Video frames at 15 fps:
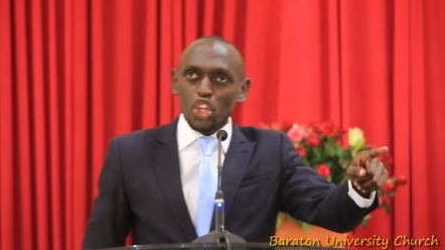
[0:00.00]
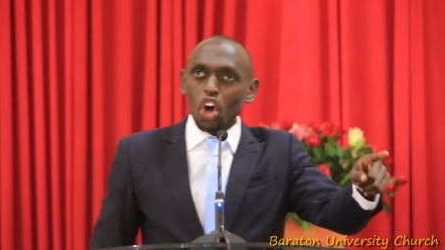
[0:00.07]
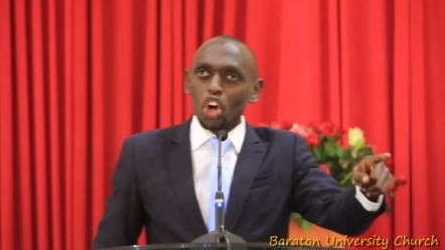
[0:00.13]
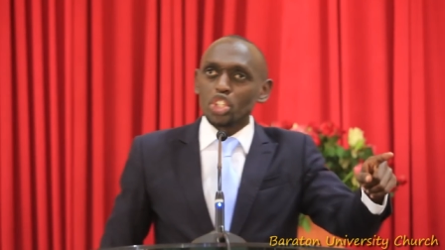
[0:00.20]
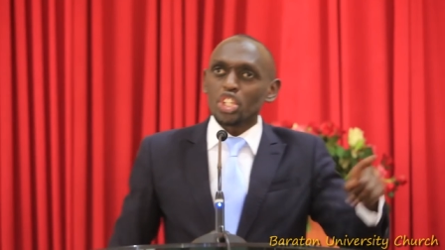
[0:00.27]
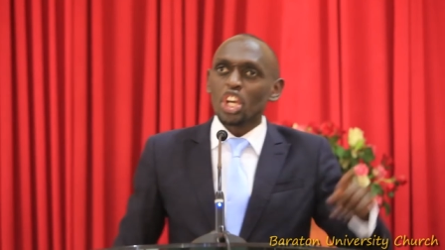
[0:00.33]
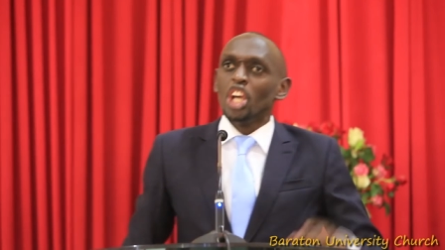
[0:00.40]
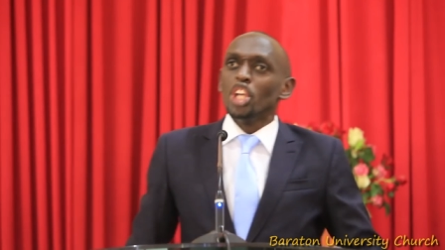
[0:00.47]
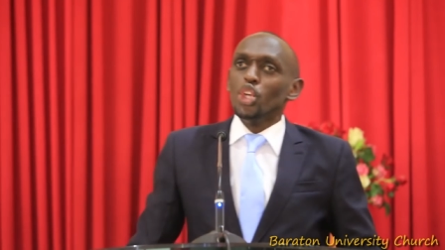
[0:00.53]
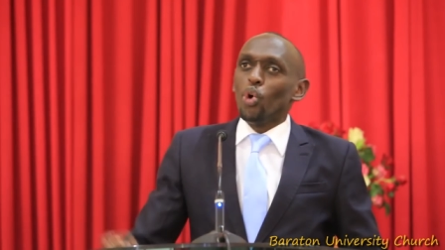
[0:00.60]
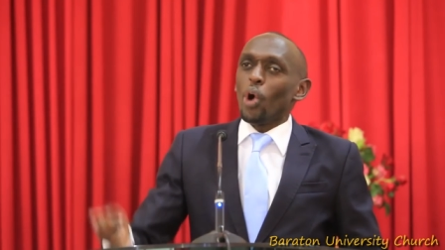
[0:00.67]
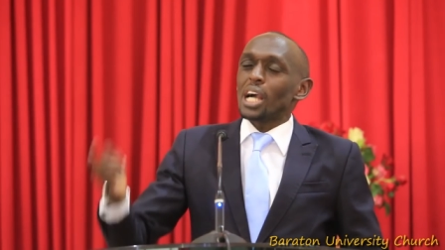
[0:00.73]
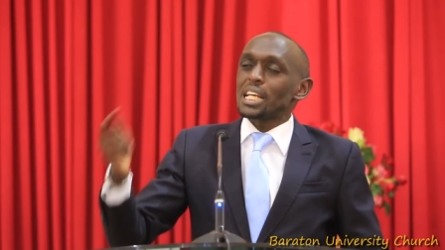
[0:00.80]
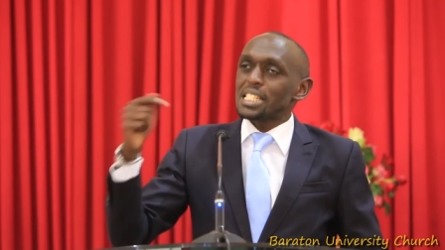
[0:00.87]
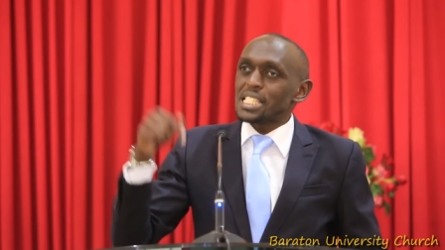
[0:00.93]
taught,
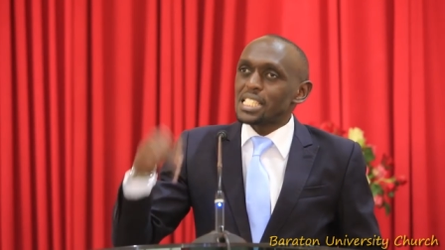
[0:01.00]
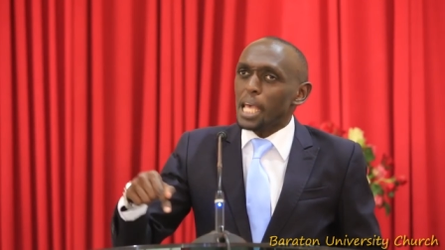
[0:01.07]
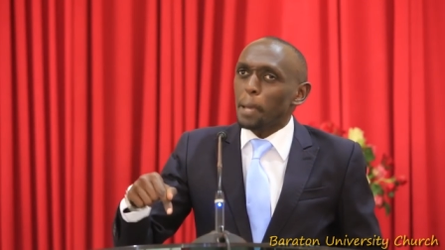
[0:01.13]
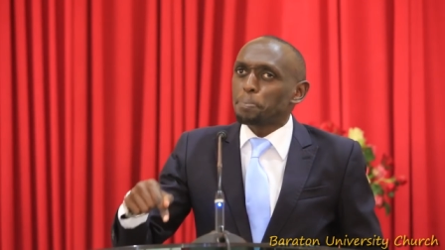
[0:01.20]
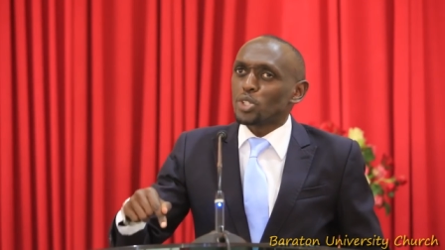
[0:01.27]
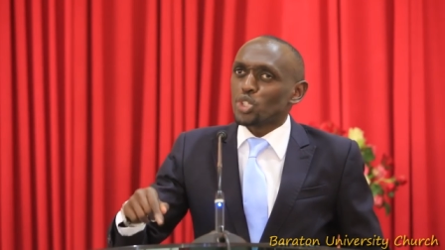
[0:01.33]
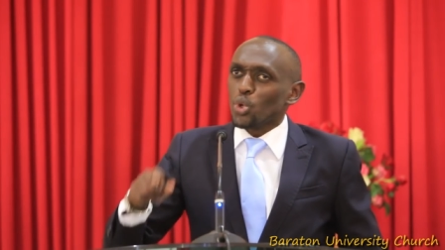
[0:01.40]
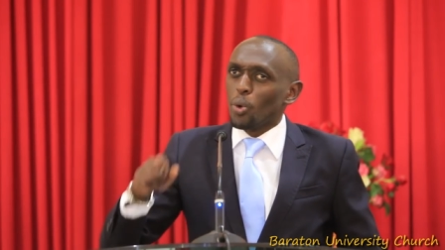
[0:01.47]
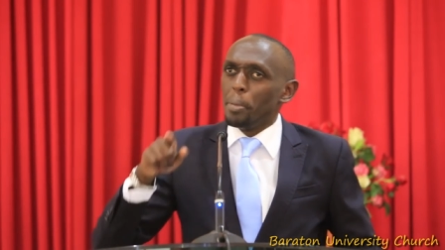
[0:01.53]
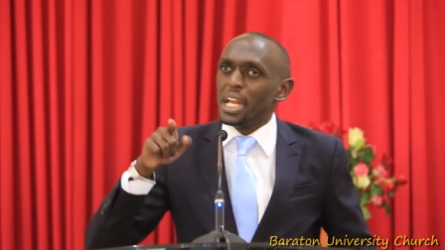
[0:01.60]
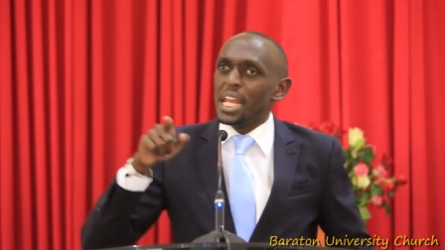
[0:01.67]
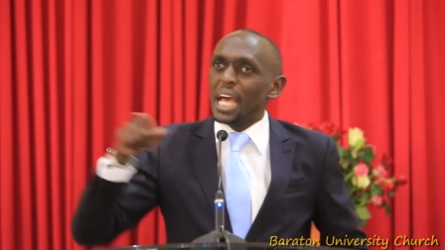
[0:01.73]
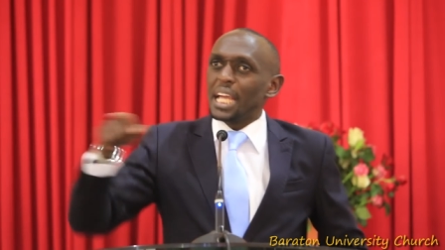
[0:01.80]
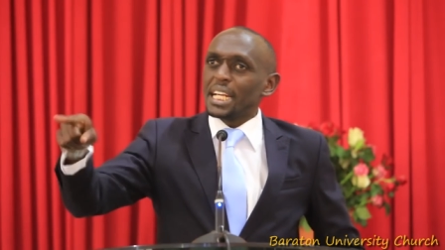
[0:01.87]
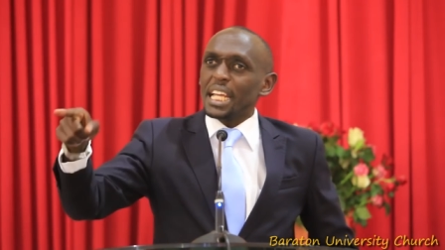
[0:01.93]
you accept to
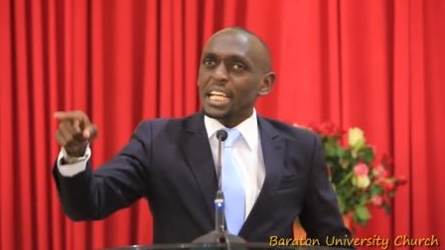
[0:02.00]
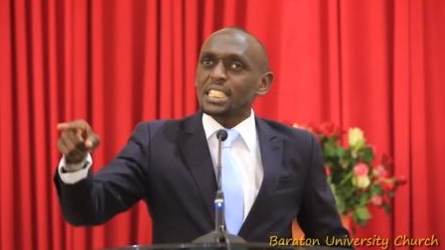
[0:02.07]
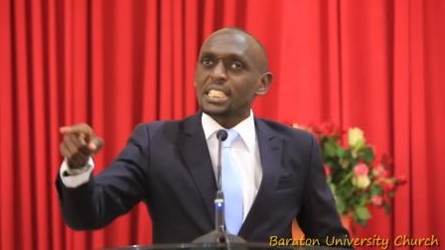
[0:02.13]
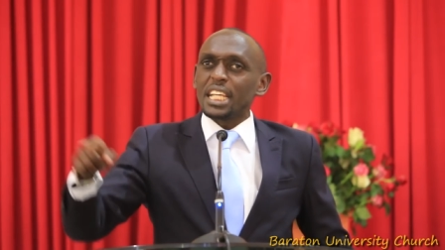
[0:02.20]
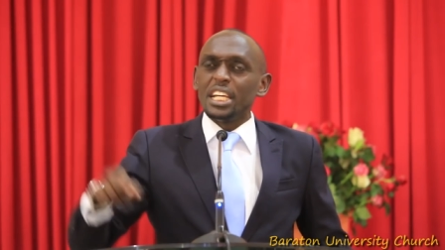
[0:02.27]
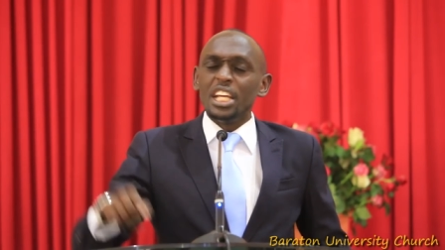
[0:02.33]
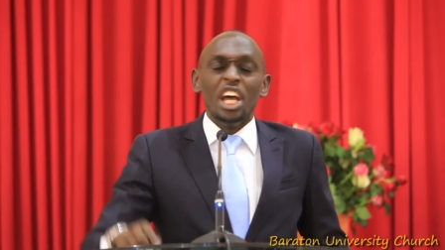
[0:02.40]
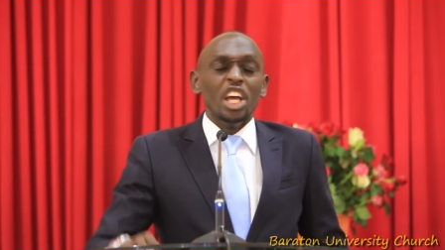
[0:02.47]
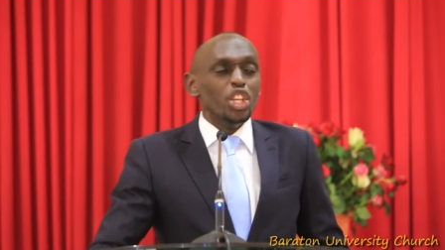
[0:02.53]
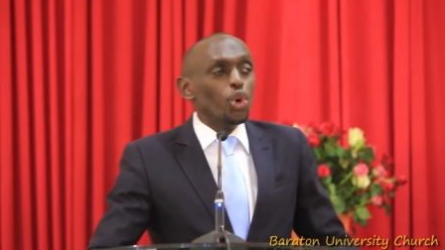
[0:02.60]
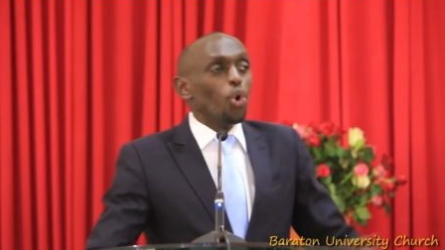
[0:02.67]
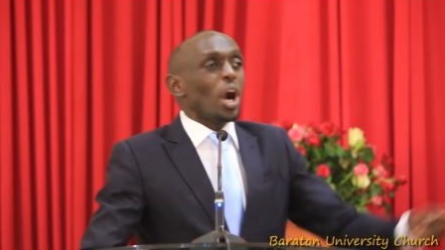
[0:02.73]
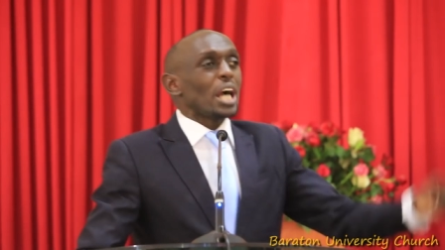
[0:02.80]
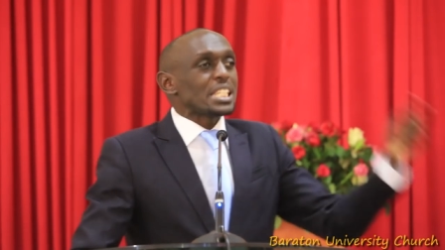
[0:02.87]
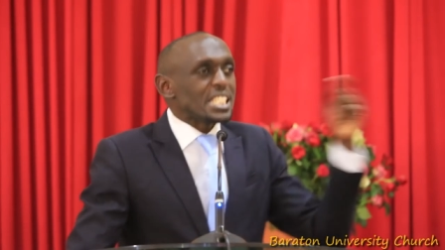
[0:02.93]
be directed,
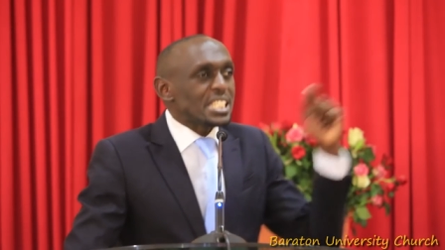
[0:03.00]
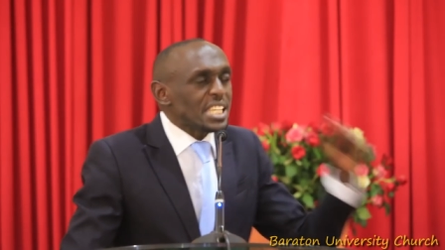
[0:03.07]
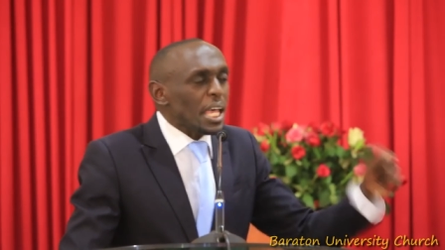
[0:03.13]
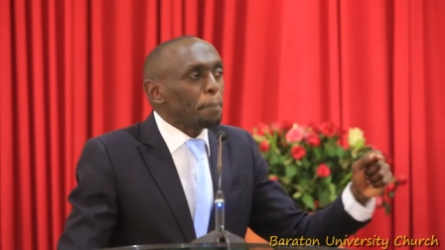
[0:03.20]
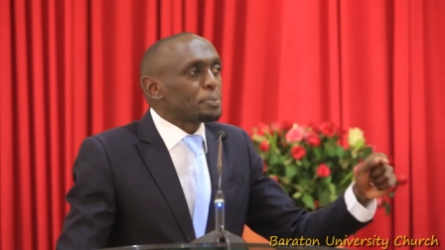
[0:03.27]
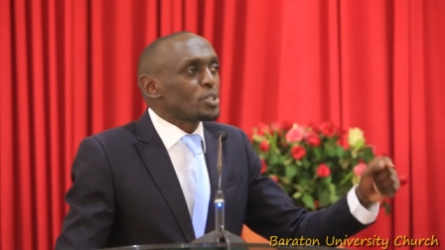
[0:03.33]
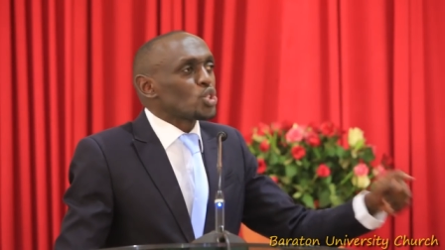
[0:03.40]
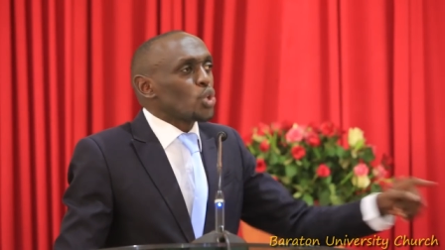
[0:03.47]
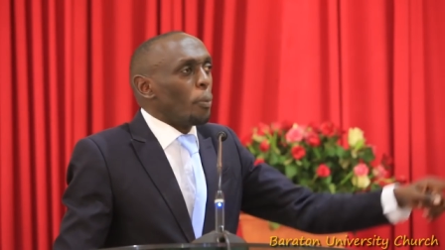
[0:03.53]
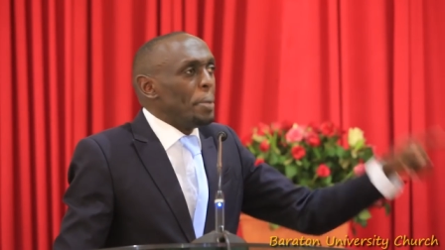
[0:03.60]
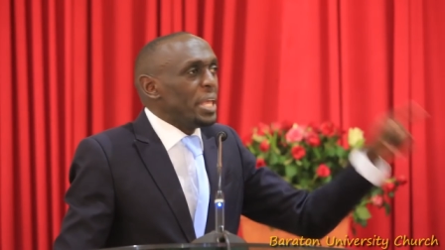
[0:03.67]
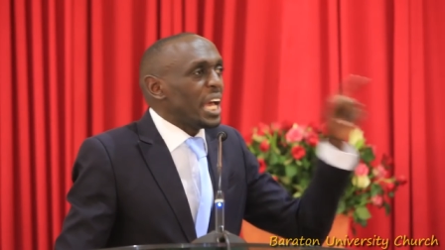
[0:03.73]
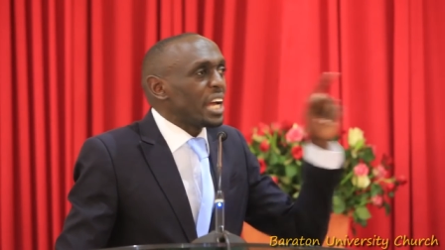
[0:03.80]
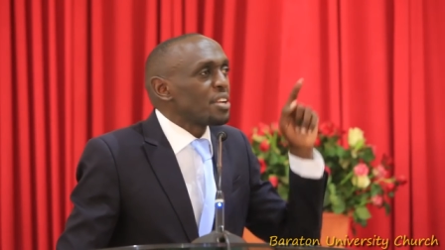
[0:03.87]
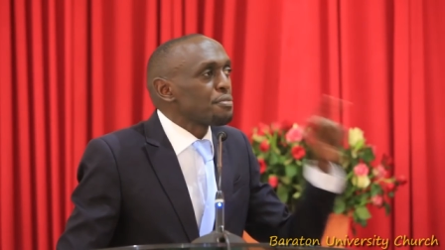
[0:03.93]
you accept to
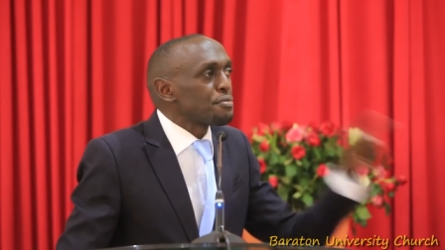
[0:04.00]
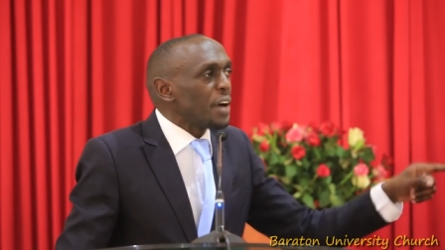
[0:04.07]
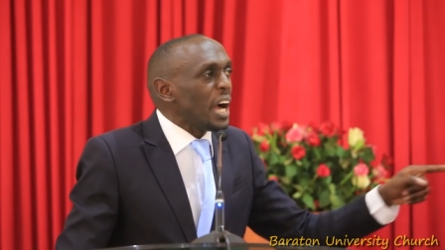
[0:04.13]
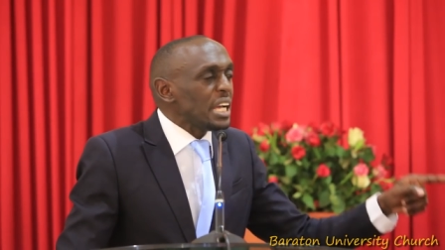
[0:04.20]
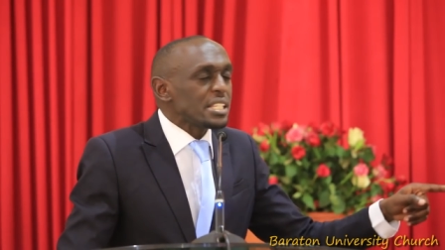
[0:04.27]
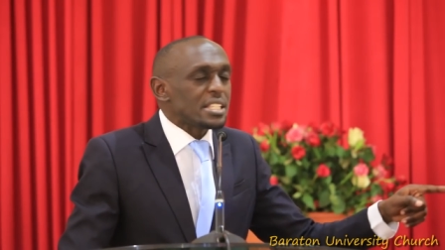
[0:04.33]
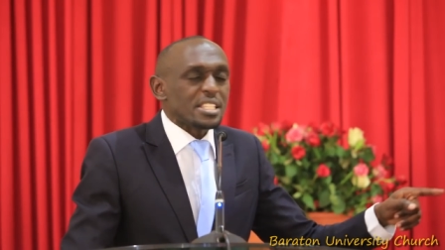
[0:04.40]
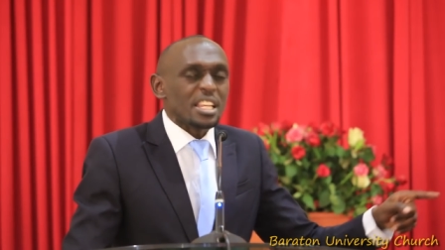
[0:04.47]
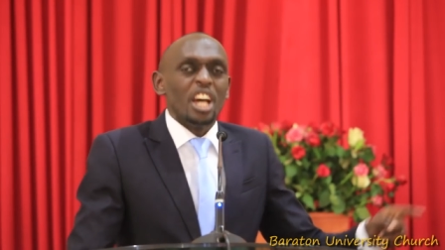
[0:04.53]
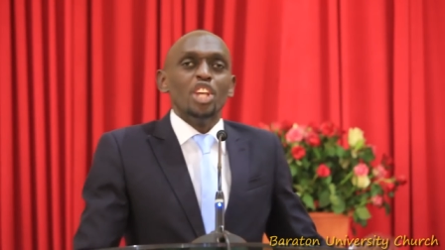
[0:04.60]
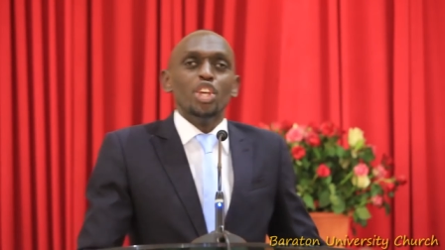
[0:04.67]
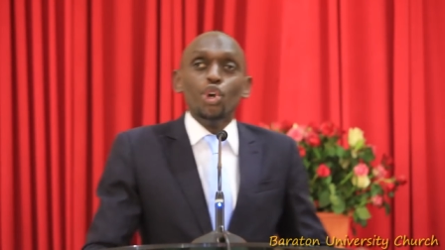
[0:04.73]
be advised,